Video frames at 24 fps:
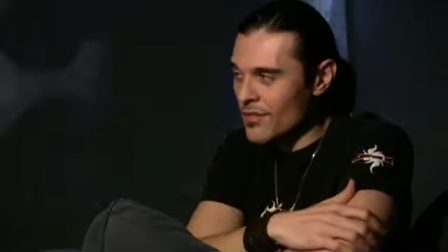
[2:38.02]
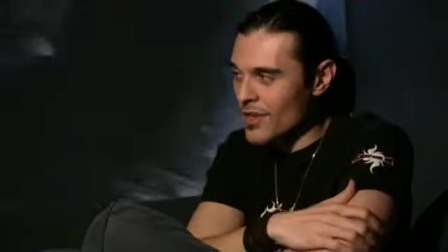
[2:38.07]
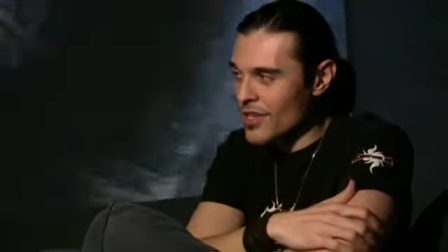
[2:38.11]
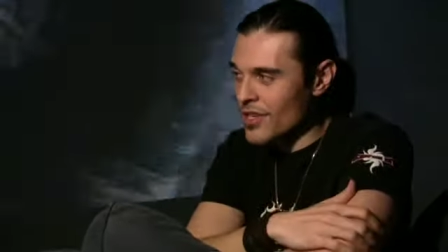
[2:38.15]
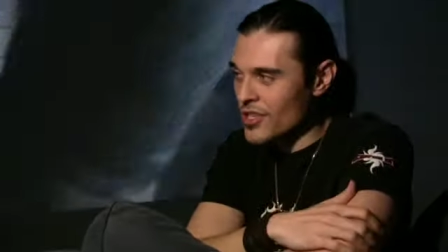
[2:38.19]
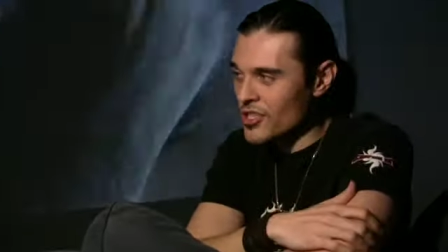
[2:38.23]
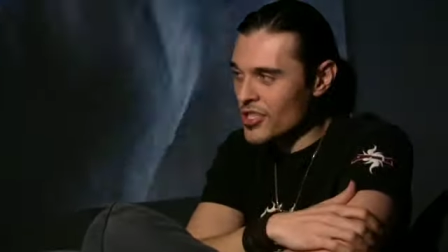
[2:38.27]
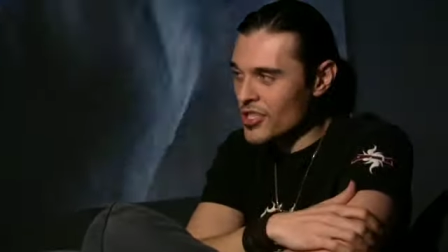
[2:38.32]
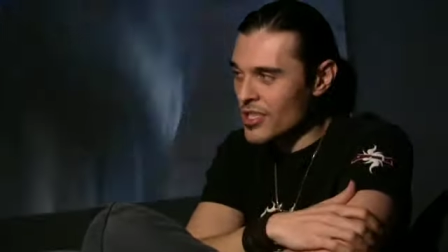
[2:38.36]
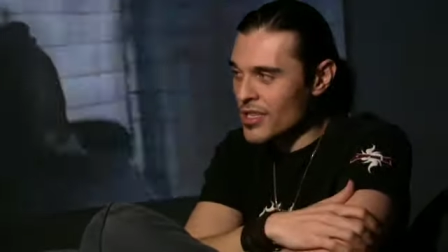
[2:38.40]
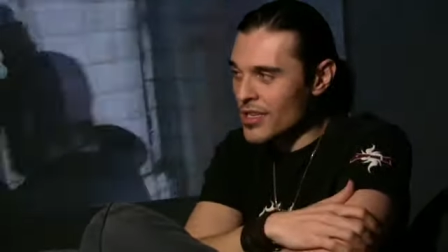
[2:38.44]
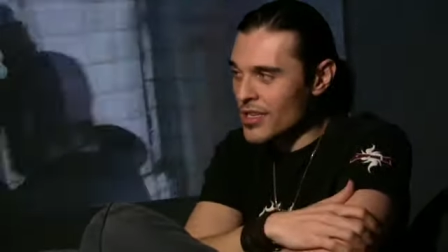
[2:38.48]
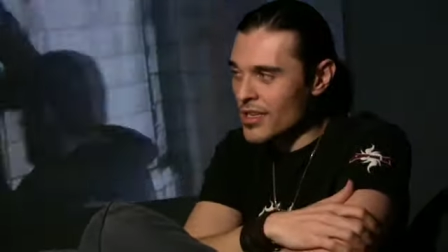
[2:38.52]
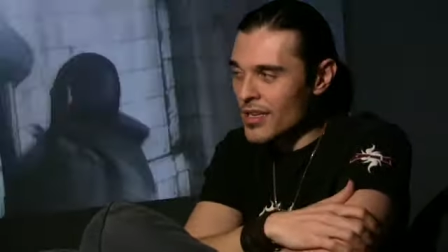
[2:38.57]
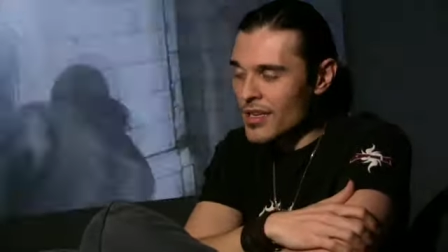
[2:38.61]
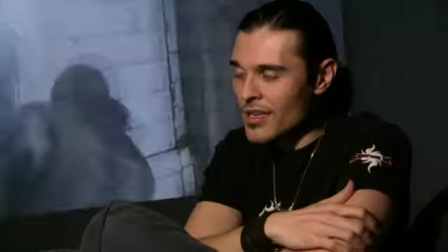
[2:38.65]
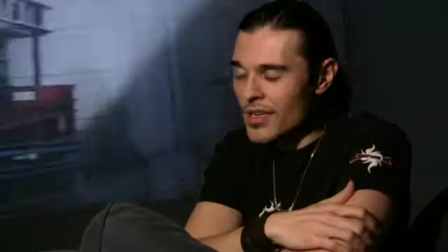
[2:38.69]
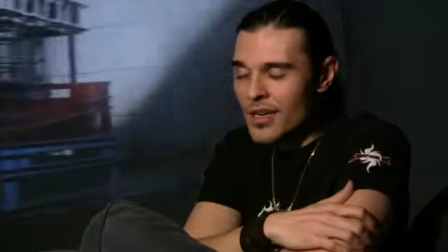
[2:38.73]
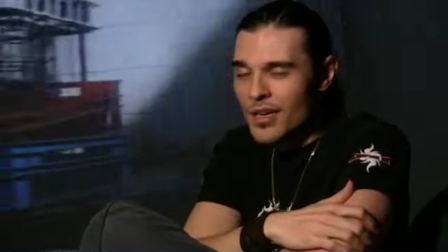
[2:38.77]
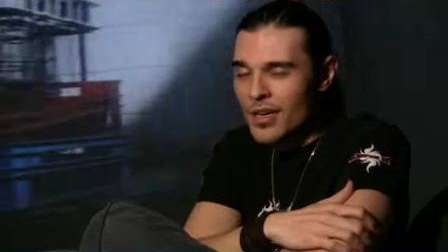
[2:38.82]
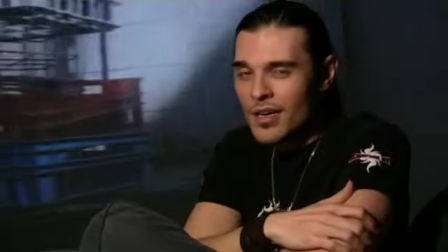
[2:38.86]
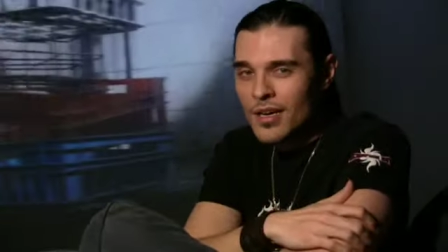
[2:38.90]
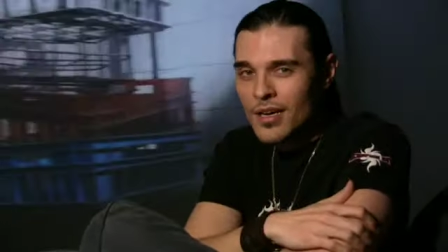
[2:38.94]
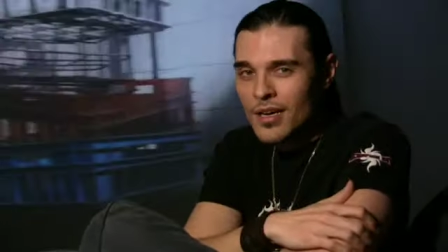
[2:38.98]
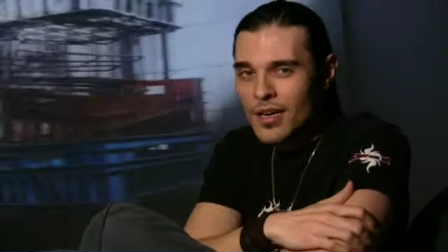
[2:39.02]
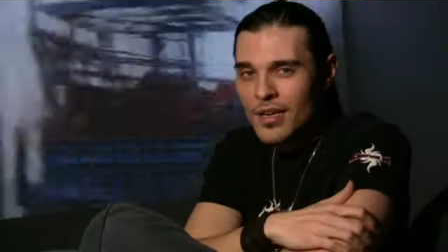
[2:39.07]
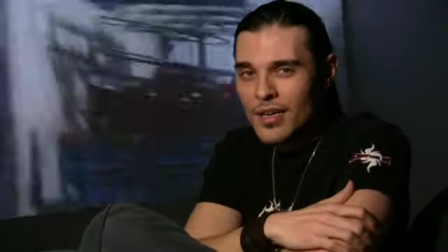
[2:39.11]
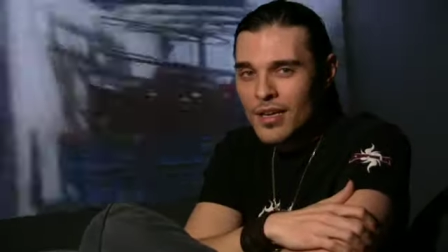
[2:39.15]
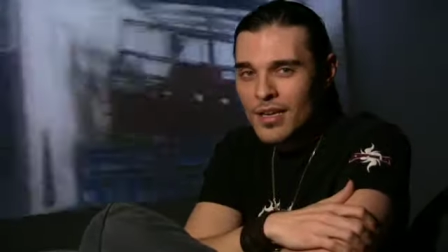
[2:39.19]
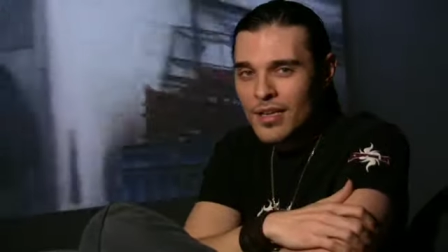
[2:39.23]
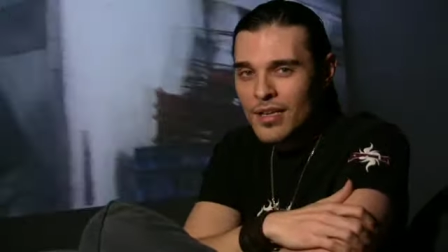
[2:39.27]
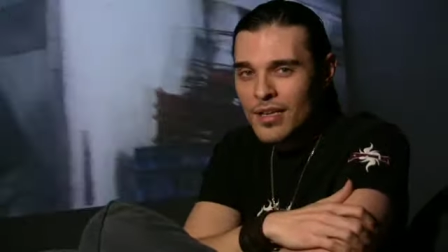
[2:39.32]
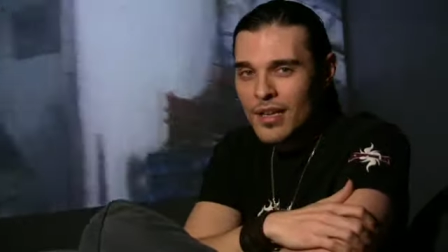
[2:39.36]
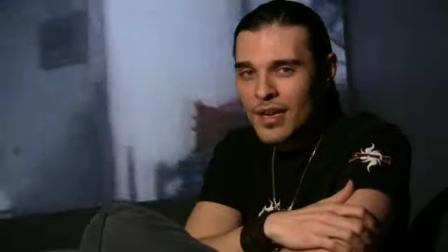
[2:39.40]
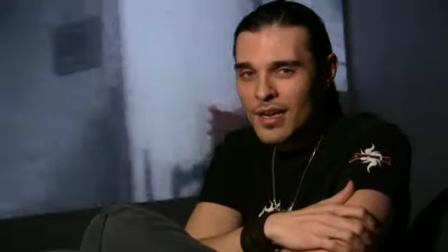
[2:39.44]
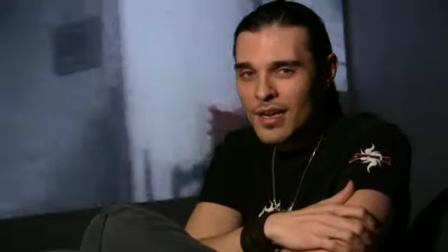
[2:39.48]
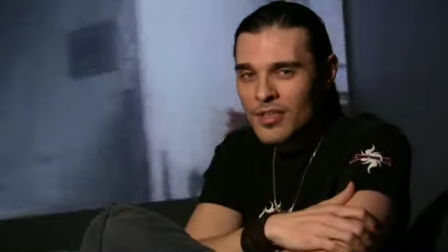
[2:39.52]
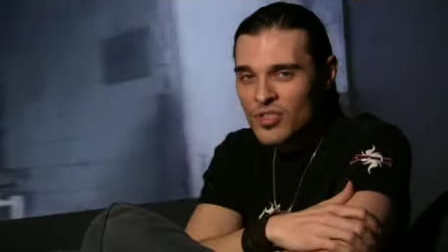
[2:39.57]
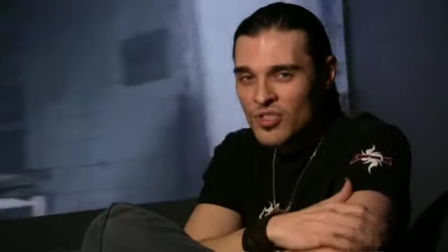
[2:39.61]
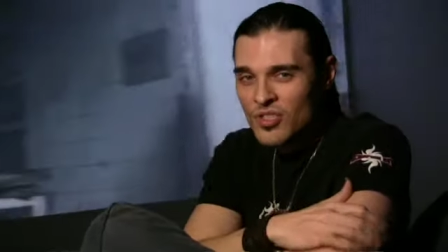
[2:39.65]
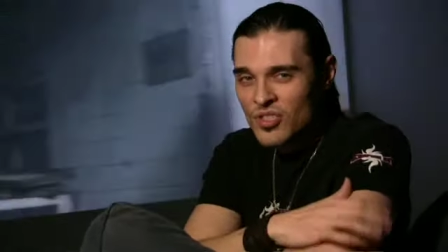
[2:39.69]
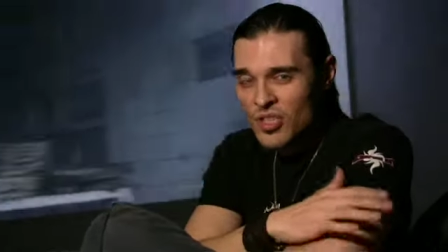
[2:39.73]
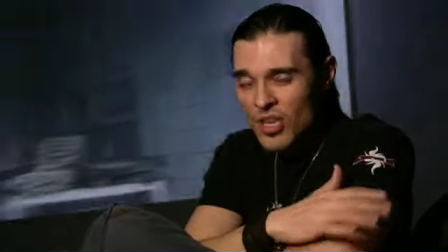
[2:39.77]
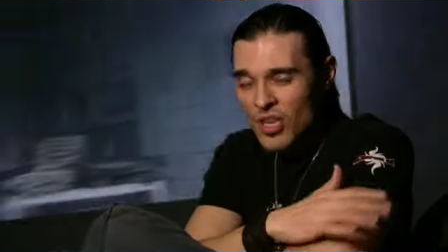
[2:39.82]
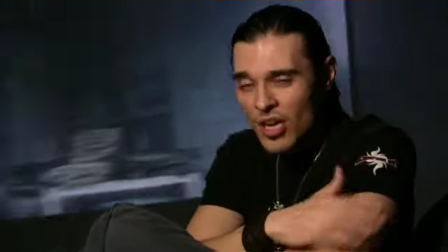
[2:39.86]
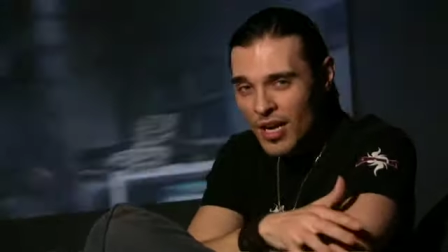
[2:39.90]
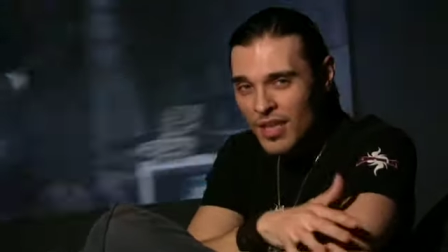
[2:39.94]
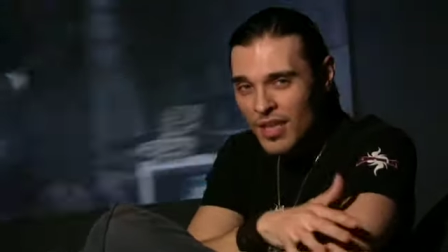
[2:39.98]
fiction, I
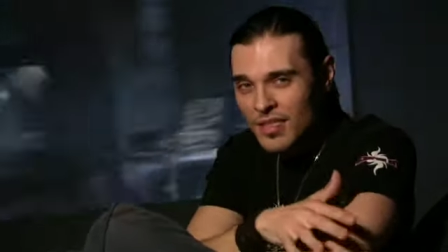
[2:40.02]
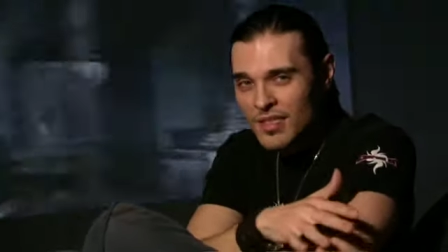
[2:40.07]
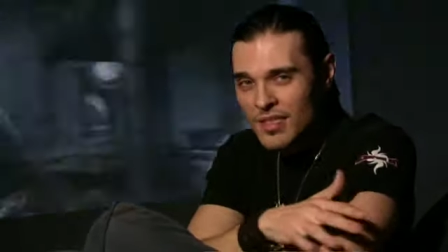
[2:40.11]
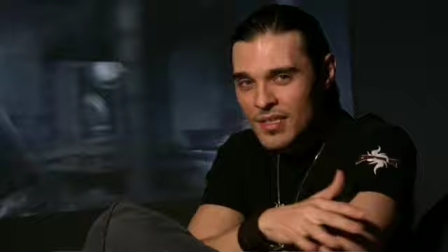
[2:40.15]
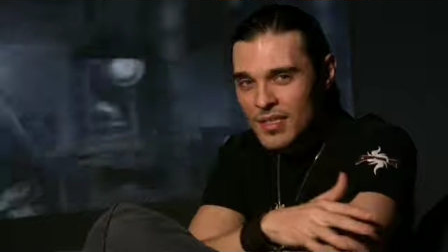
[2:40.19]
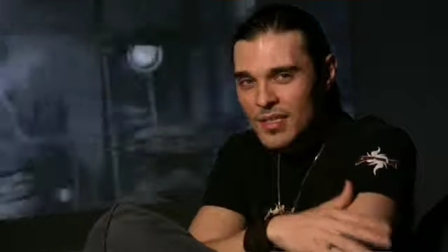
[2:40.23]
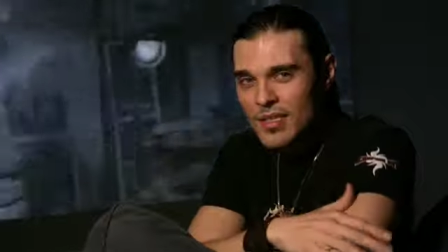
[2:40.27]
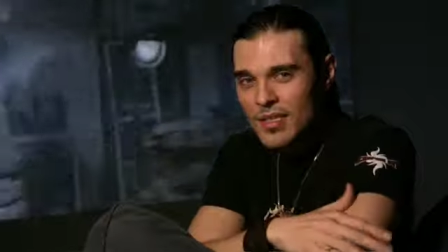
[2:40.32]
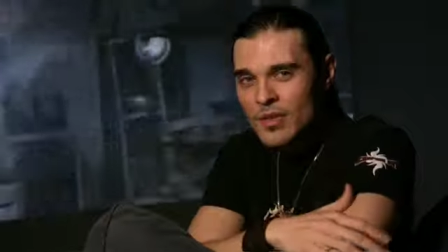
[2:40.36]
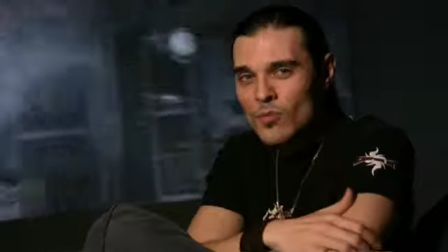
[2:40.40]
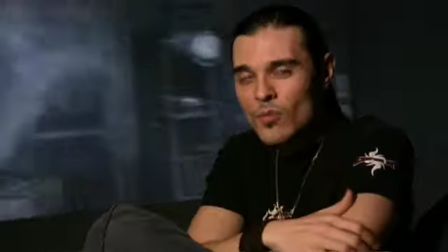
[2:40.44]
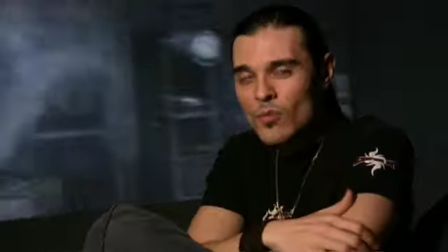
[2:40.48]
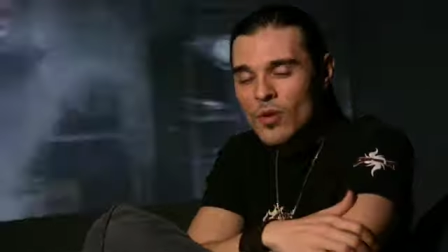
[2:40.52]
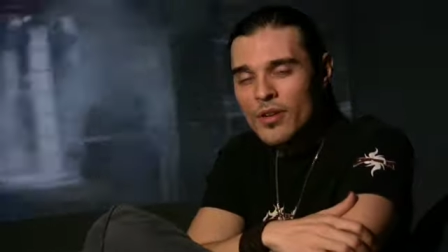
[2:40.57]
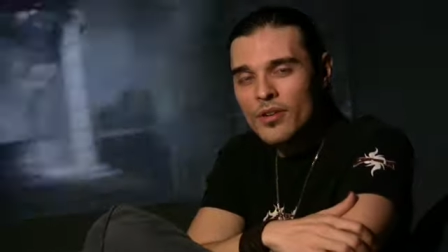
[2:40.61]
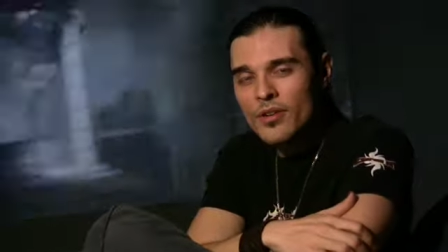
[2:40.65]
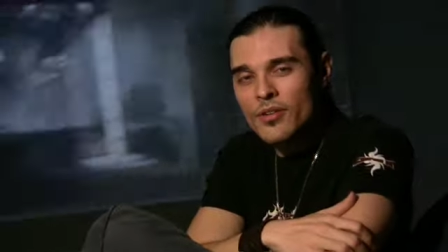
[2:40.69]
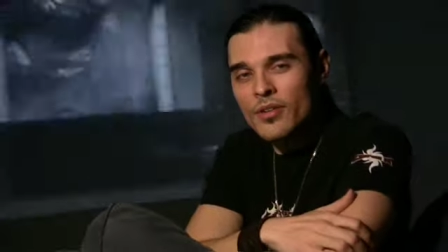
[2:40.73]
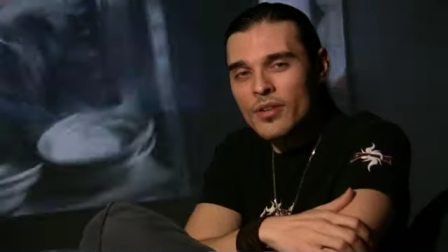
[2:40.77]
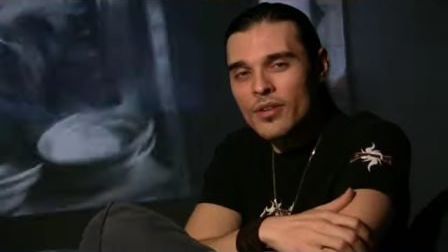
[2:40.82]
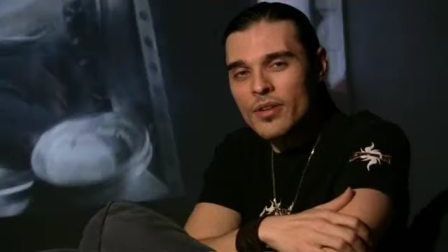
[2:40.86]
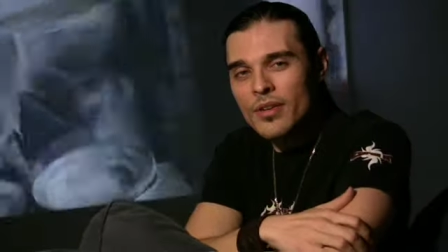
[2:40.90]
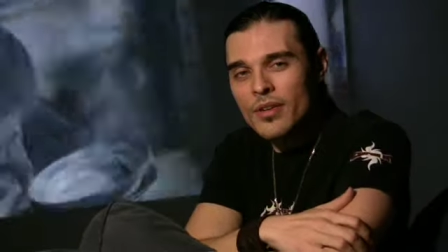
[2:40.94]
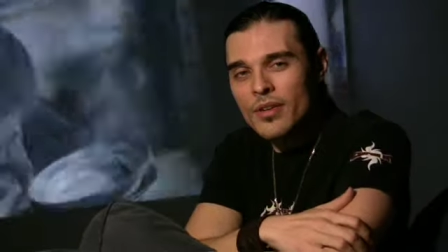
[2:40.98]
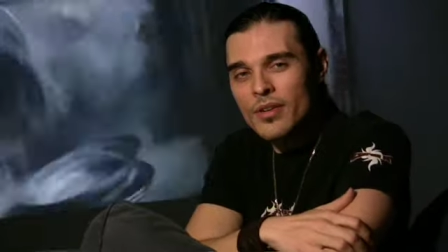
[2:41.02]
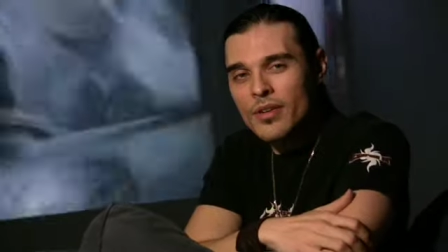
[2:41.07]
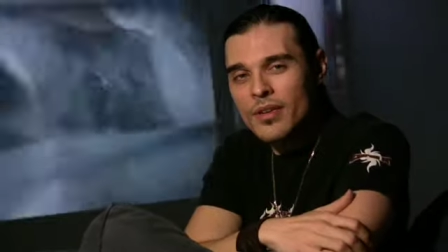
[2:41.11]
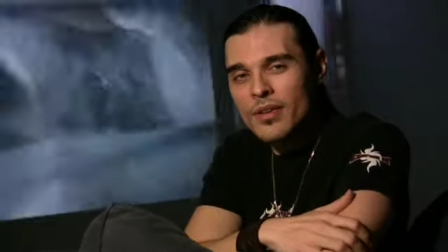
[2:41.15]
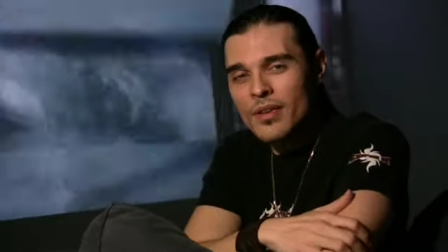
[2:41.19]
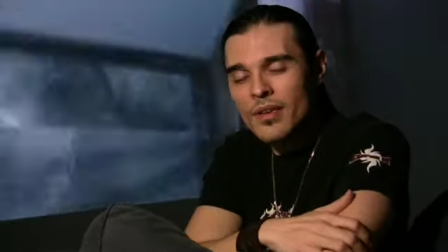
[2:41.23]
just constantly wondered,